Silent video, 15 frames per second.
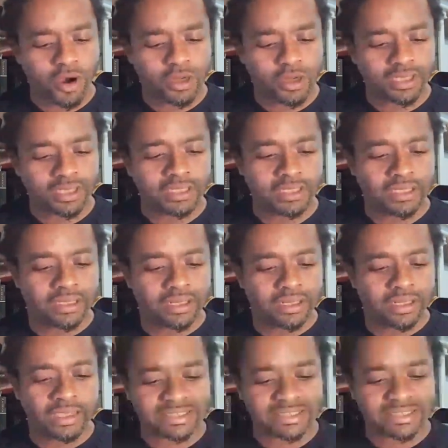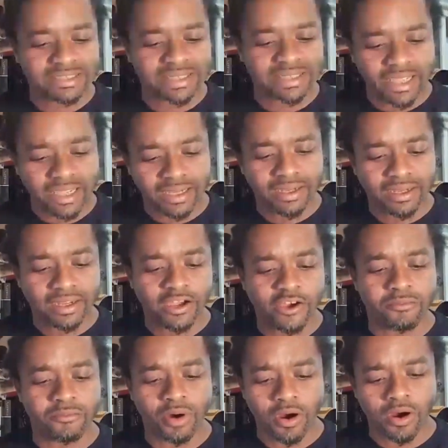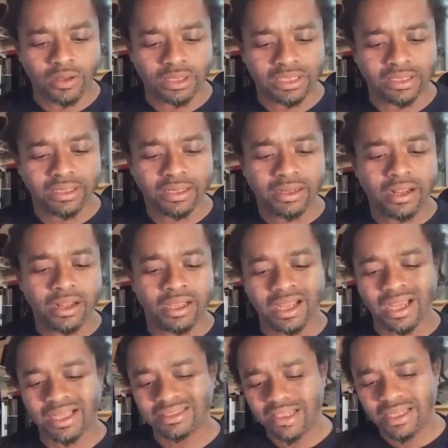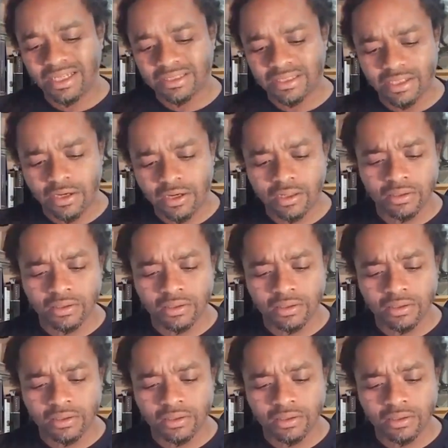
of barley and a lesek of barley.